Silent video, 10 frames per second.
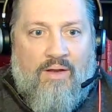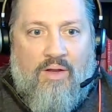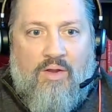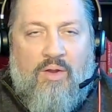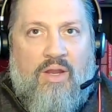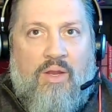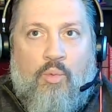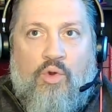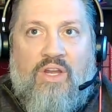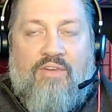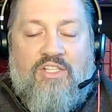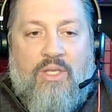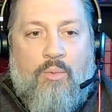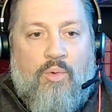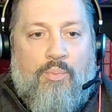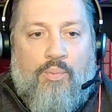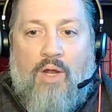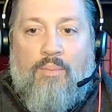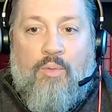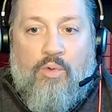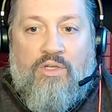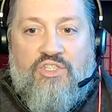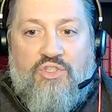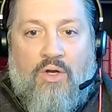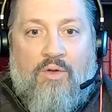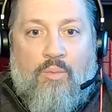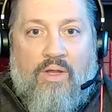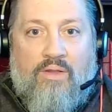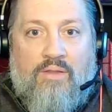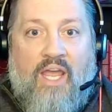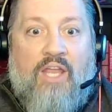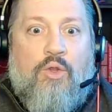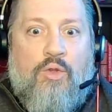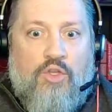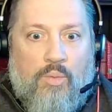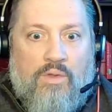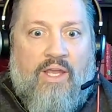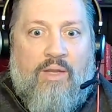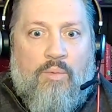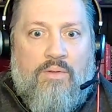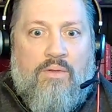It wouldn't even. It would probably wouldn't start with, "Hey, you were late.